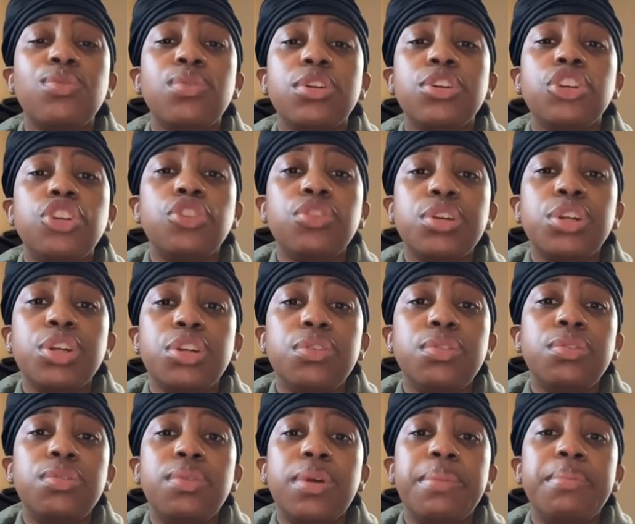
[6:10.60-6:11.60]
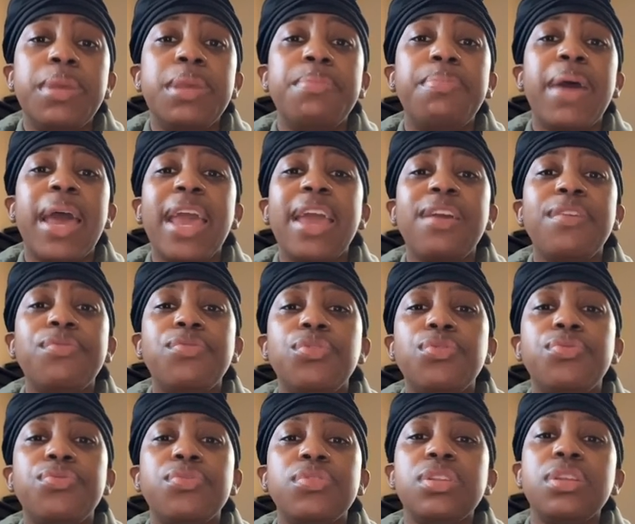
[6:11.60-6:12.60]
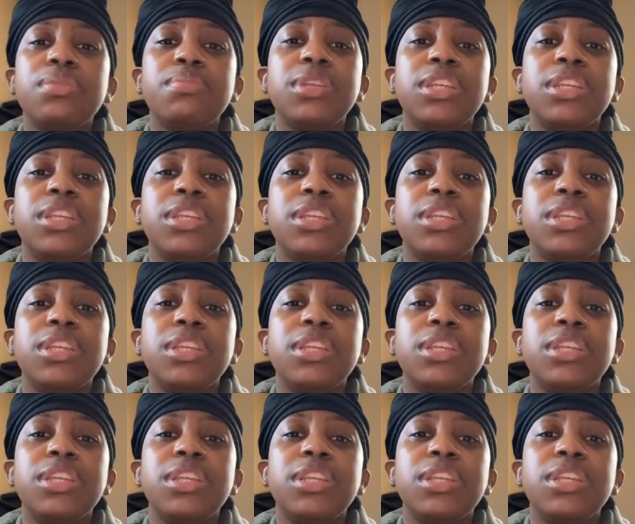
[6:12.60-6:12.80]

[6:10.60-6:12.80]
trigger you and be painful for them